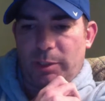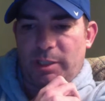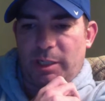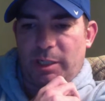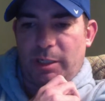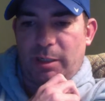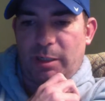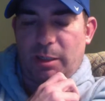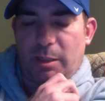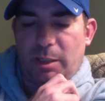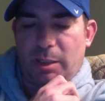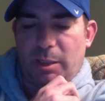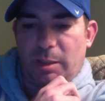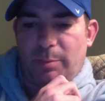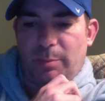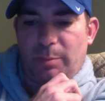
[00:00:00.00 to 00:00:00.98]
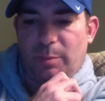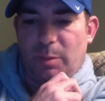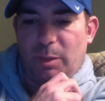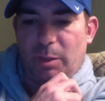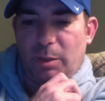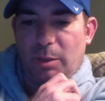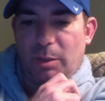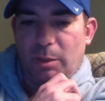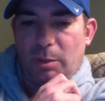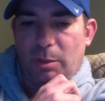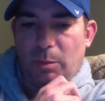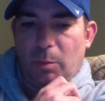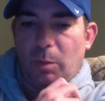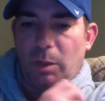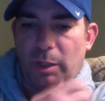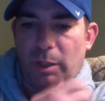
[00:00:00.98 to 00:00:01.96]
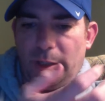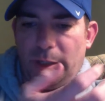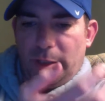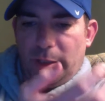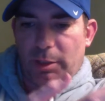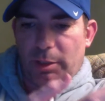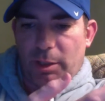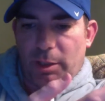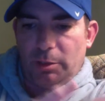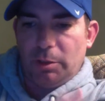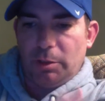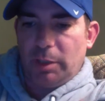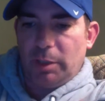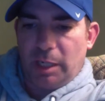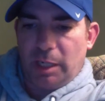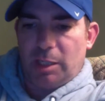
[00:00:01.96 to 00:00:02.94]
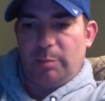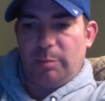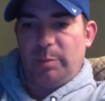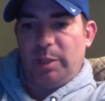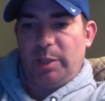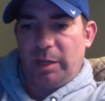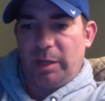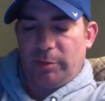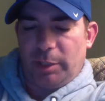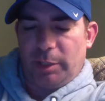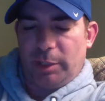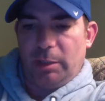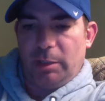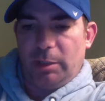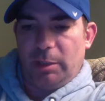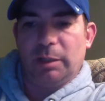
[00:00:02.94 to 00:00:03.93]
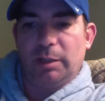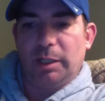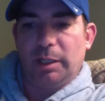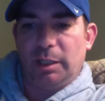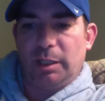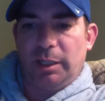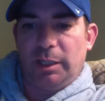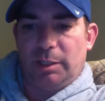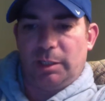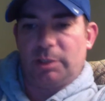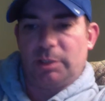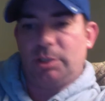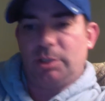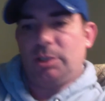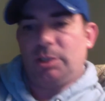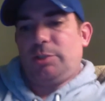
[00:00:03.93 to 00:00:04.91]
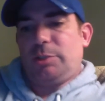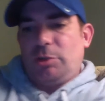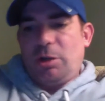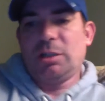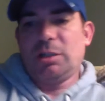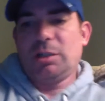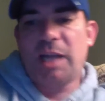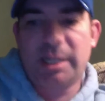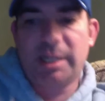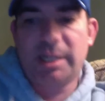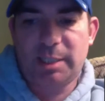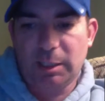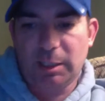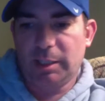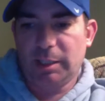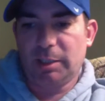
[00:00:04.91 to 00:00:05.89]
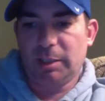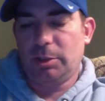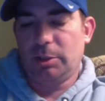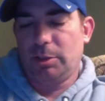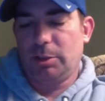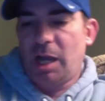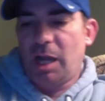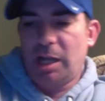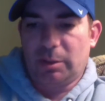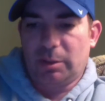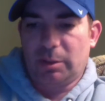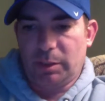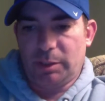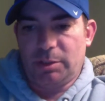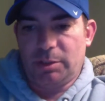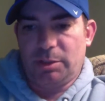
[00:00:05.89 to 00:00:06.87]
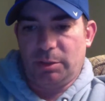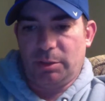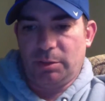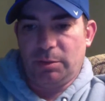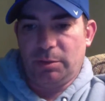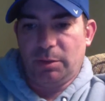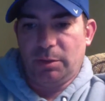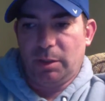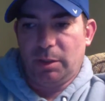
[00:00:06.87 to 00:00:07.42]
there. One, you cannot compete every year. In a good, strong dynasty league, you're not going to